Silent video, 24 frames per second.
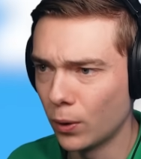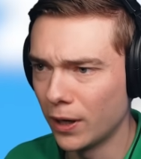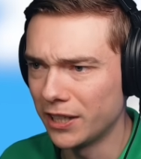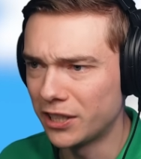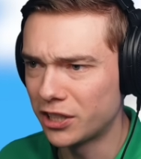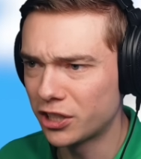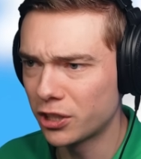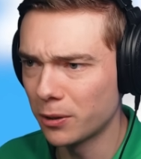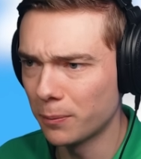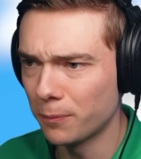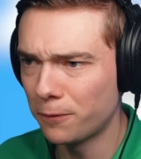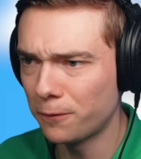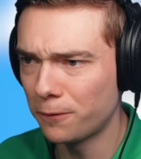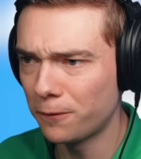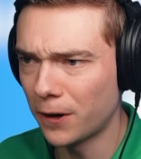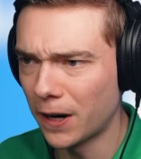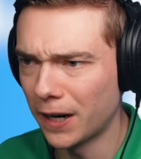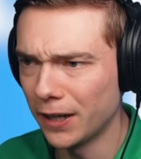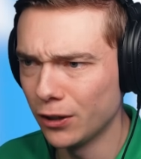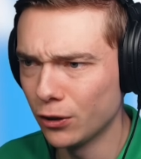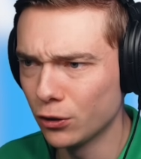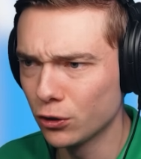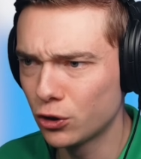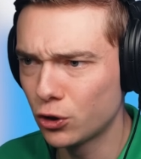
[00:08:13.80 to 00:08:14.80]
wait, some
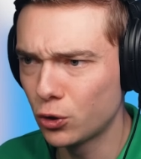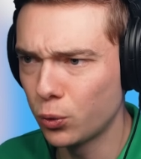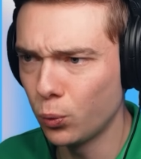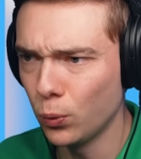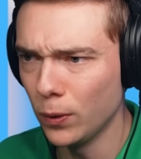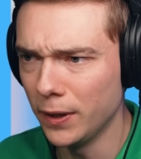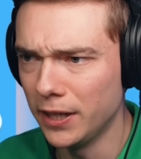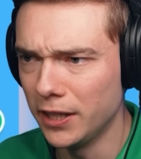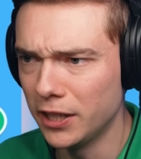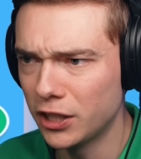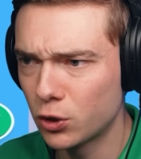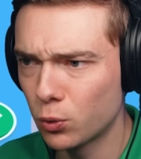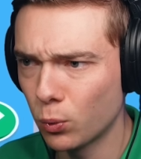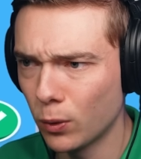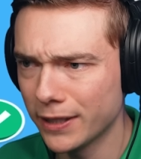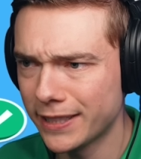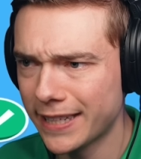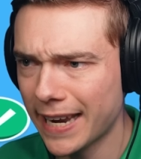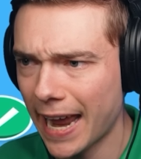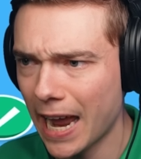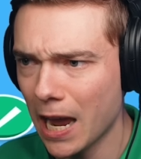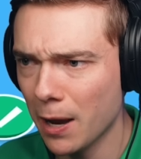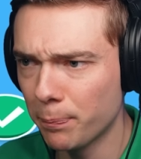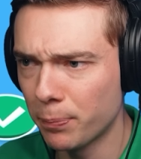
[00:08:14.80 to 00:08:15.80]
final tweaks. What's
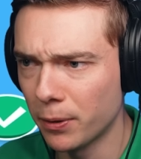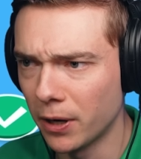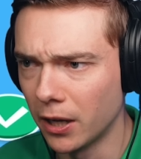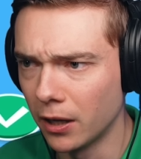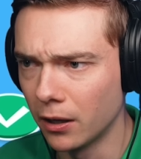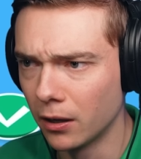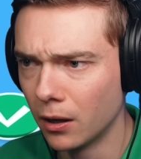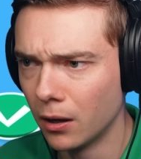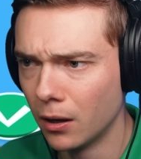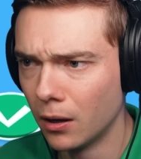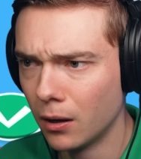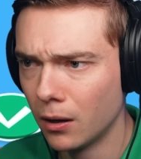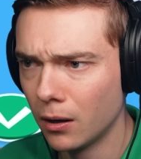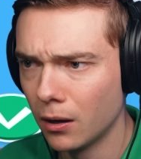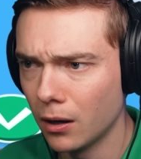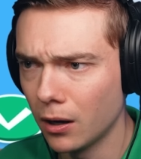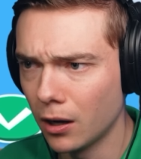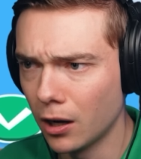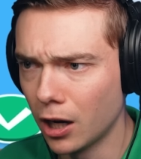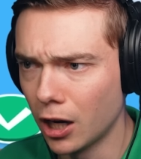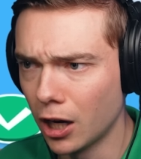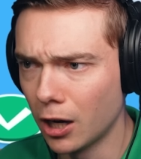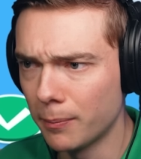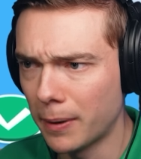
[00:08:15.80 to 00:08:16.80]
happening?
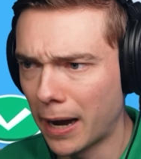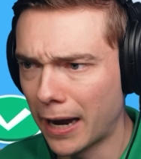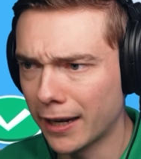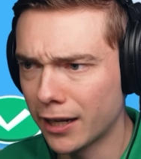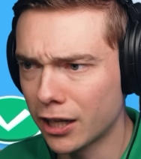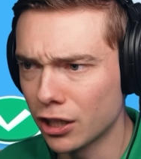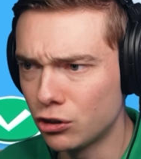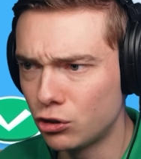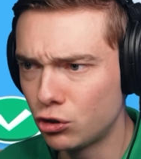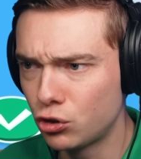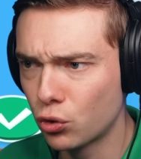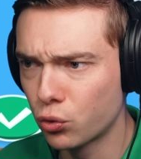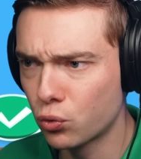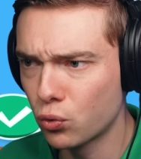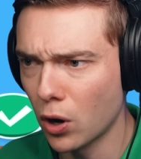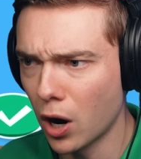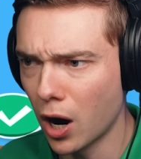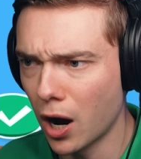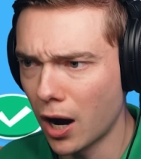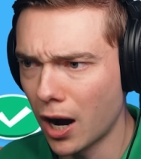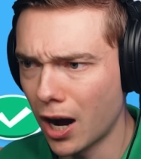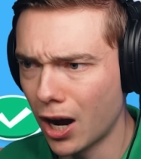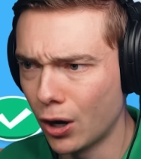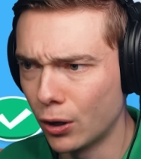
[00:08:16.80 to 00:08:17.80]
Um, I can
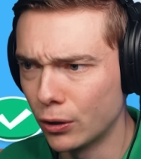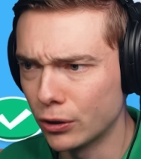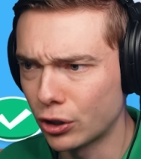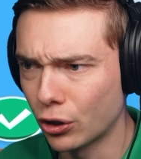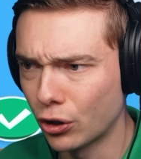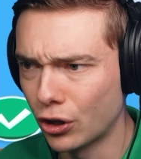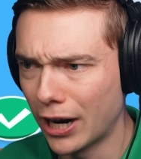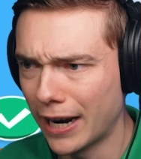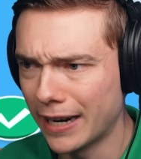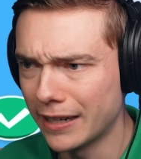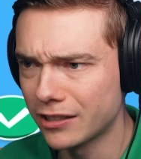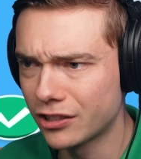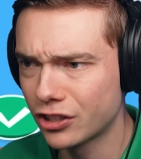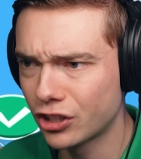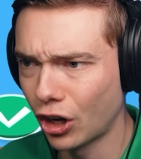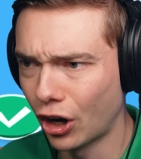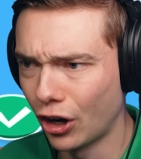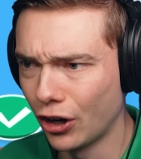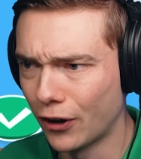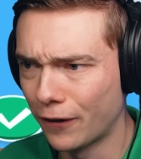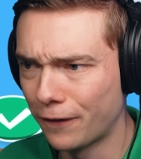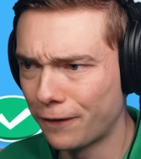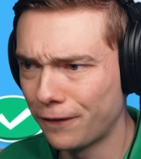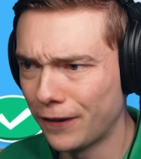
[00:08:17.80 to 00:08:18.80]
draw out her
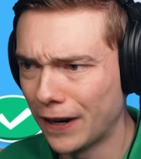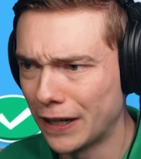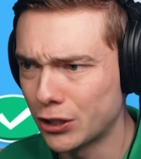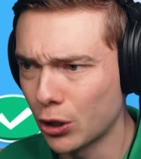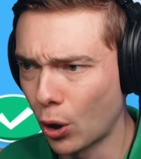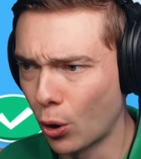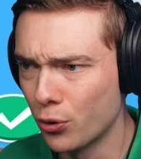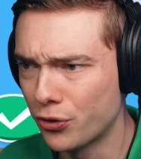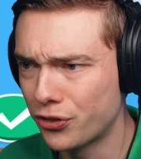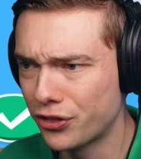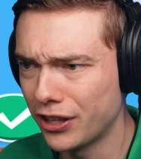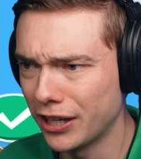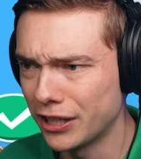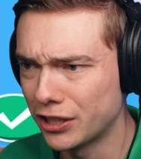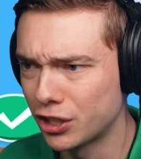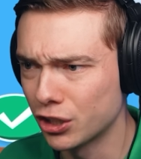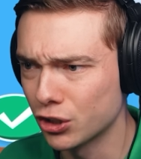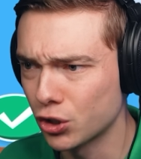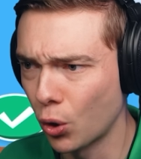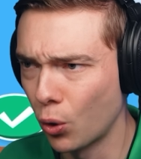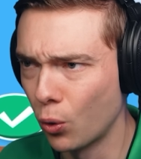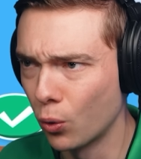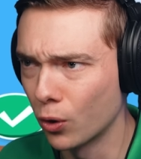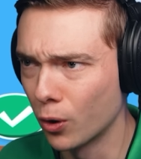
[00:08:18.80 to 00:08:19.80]
entire face. Oh, this
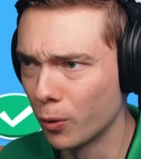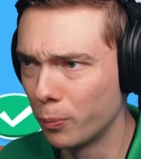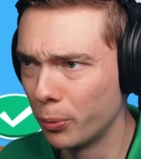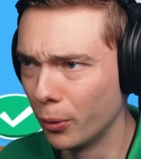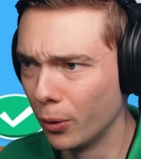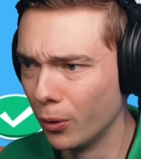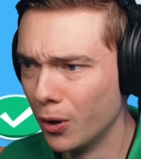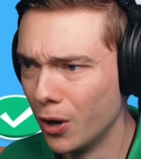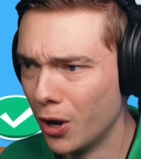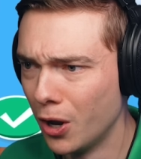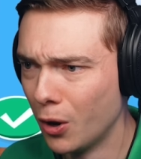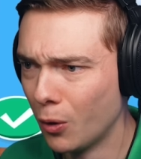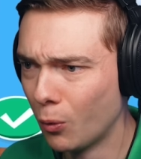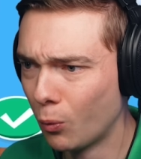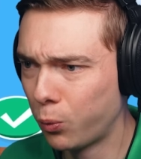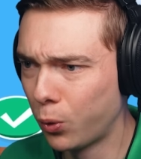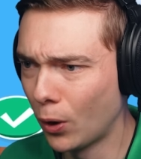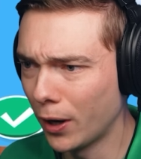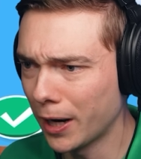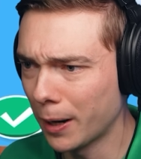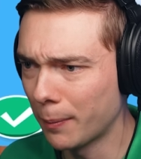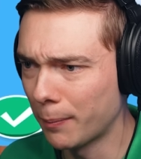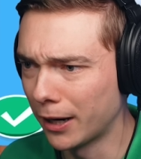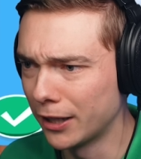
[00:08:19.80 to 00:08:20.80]
is horrible.
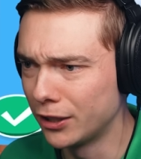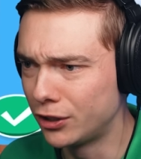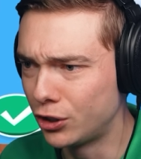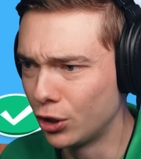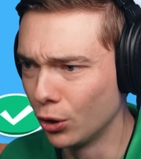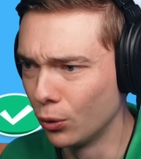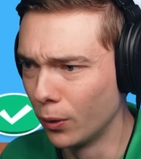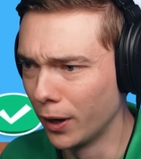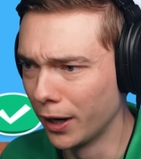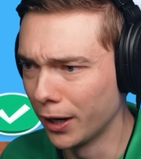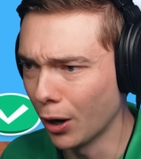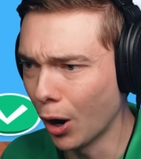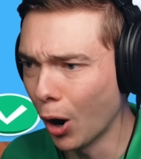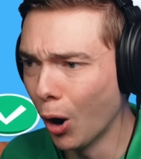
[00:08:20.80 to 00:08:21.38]
What am I doing?